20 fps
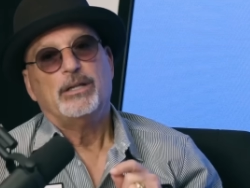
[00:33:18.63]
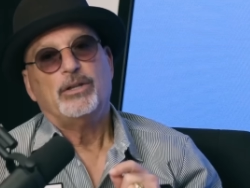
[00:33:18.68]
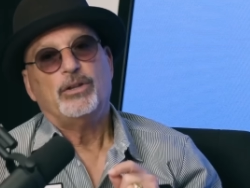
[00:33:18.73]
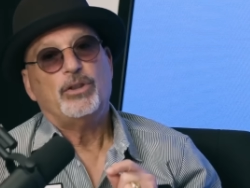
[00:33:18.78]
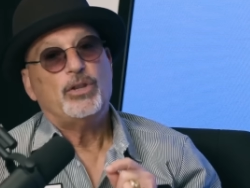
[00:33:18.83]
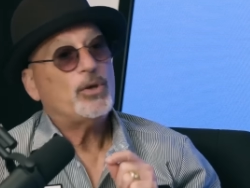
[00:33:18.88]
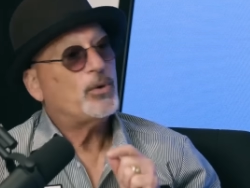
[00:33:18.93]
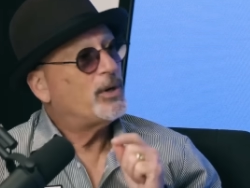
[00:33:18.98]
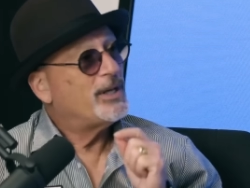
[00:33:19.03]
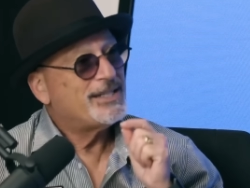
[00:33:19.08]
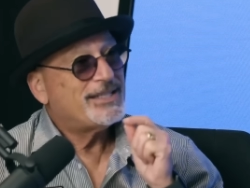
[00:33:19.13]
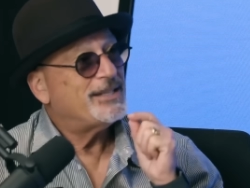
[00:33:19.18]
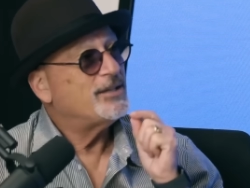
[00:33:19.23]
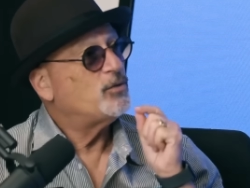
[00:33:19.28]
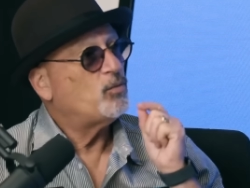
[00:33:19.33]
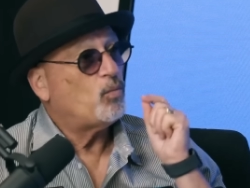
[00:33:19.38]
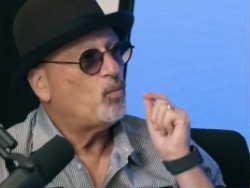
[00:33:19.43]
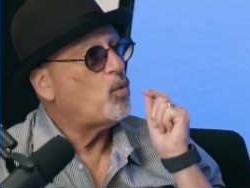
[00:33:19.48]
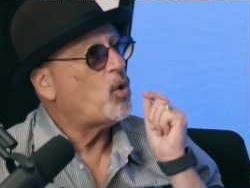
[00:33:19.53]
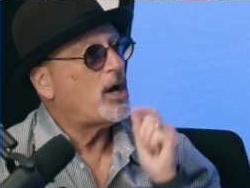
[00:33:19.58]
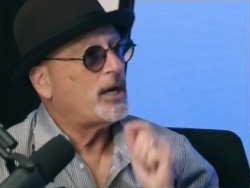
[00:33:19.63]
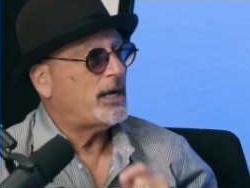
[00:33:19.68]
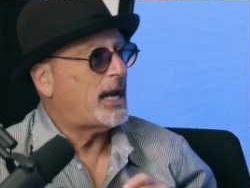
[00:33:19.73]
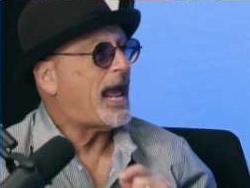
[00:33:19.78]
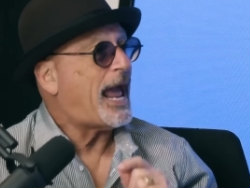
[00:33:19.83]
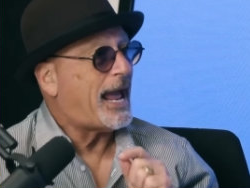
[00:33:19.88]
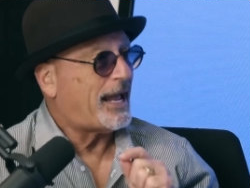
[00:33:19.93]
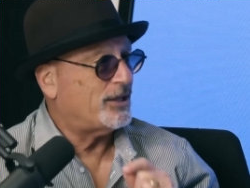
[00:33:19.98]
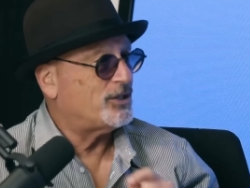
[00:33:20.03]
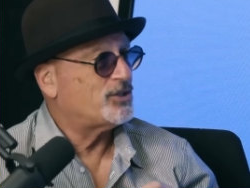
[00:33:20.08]
There isn't one
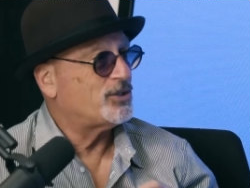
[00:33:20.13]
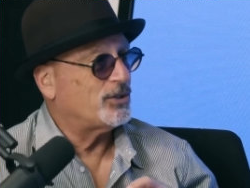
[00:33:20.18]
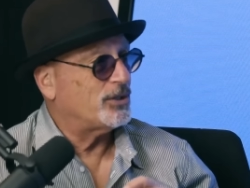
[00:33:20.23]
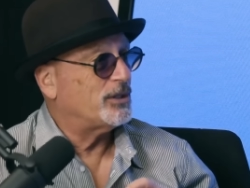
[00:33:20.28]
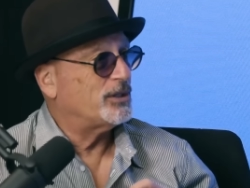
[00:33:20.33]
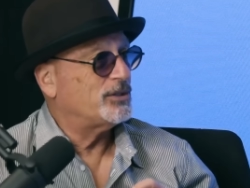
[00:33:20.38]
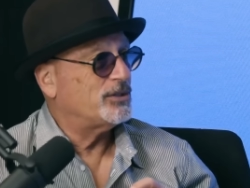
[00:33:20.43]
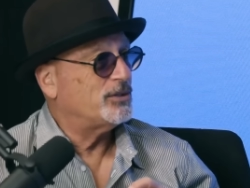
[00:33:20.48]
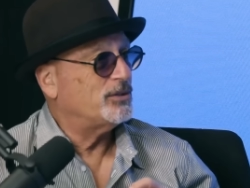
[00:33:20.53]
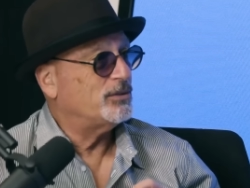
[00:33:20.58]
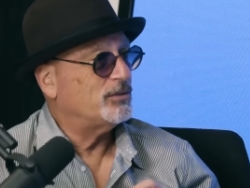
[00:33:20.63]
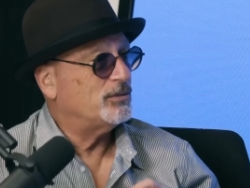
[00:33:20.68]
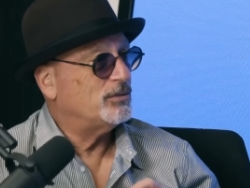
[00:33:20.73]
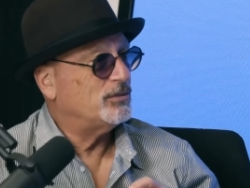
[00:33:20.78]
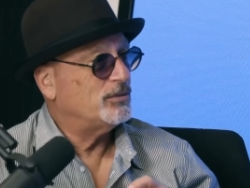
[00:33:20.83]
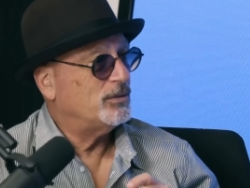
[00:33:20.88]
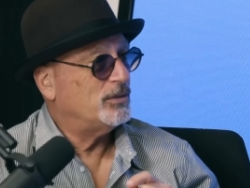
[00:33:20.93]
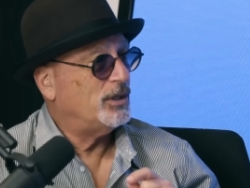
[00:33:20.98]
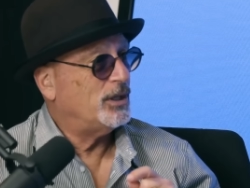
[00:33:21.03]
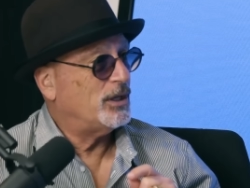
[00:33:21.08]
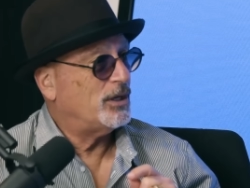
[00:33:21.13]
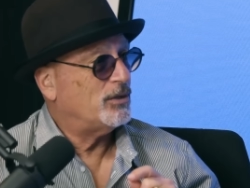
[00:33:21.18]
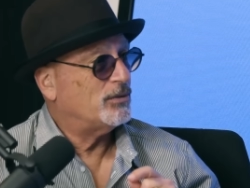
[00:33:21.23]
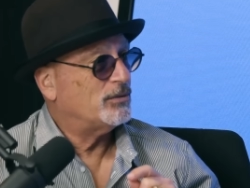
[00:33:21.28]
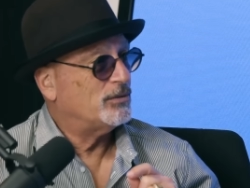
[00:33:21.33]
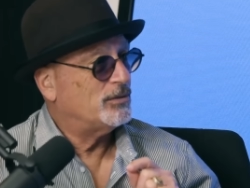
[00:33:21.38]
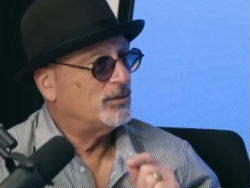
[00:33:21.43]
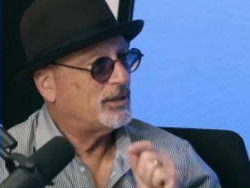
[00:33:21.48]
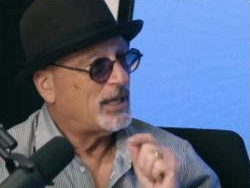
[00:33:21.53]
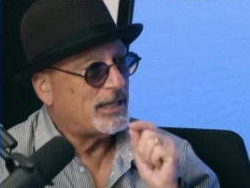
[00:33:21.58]
answer to, you know,
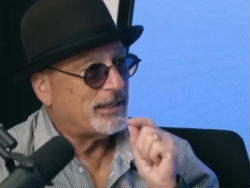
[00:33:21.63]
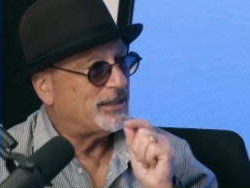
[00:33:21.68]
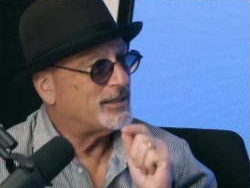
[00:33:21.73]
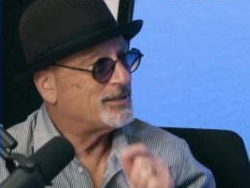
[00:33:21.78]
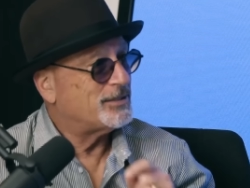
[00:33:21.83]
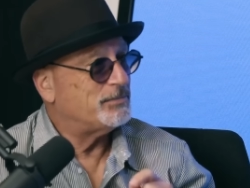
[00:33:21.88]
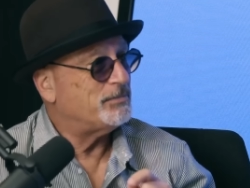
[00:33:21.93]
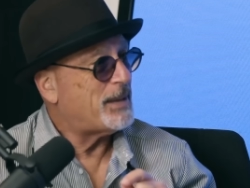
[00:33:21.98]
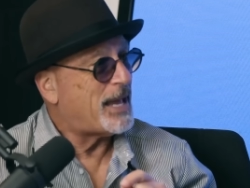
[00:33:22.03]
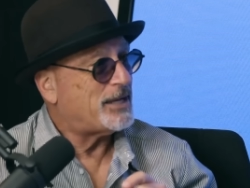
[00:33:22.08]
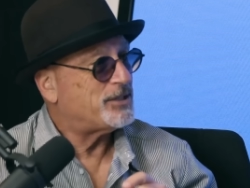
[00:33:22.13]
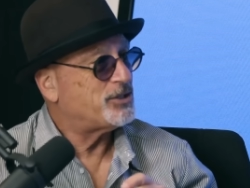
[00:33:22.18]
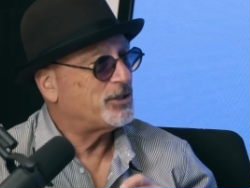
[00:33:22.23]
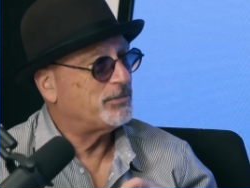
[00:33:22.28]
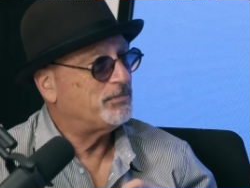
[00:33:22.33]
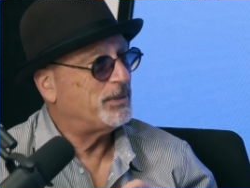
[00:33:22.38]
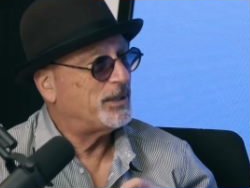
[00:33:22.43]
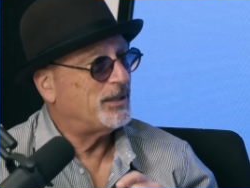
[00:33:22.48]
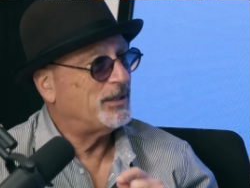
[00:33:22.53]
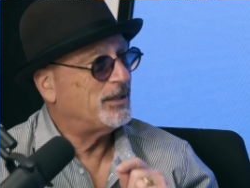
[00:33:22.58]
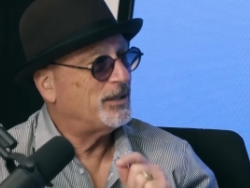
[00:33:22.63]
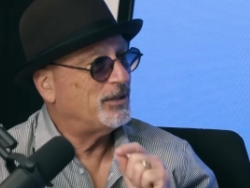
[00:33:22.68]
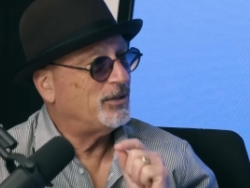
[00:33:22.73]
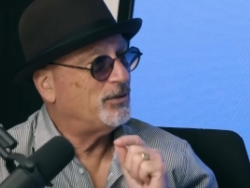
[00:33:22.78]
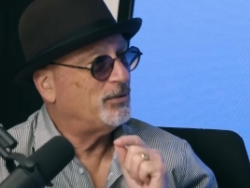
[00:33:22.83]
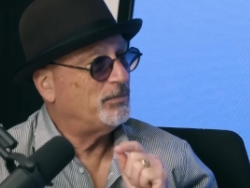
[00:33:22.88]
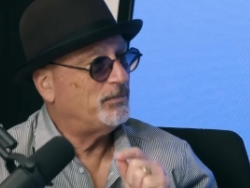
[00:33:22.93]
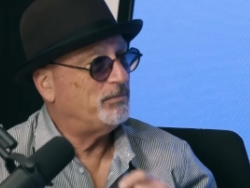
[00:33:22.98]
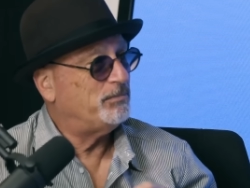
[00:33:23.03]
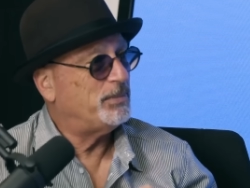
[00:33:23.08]
take this magic pill and
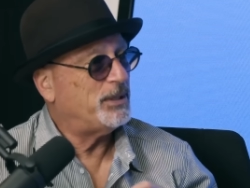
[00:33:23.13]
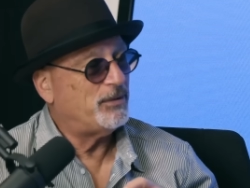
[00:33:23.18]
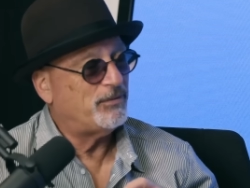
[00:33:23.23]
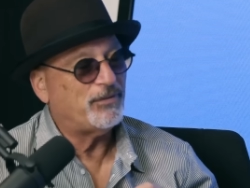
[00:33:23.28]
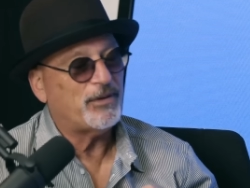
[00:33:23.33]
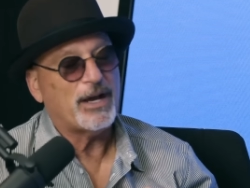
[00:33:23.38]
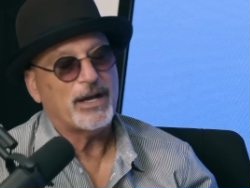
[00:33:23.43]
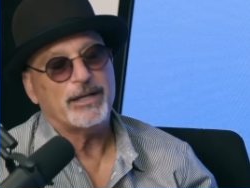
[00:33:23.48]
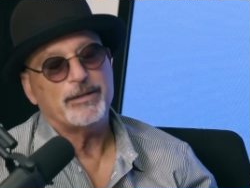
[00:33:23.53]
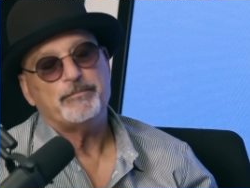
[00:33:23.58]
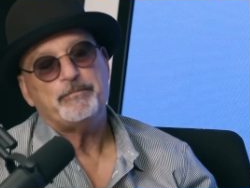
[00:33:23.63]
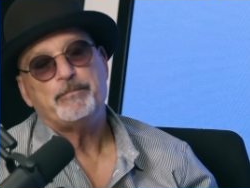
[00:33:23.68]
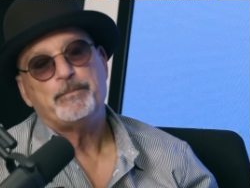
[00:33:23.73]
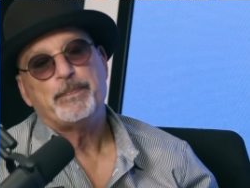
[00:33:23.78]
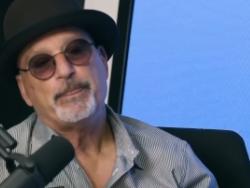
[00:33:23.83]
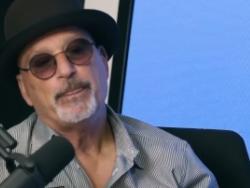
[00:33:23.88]
you'll be fine.